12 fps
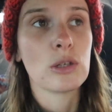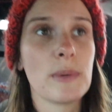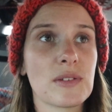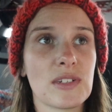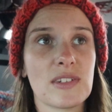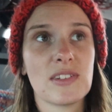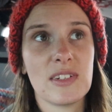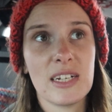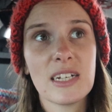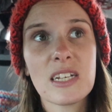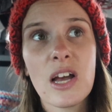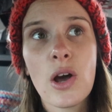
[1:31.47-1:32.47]
almost
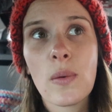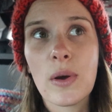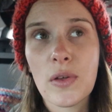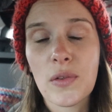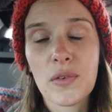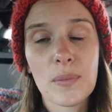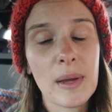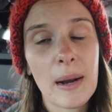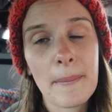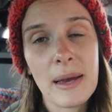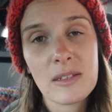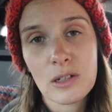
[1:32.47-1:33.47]
extinct, we thought this would be an
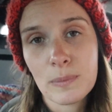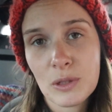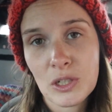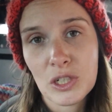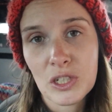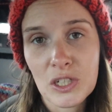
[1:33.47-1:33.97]
amazing opportunity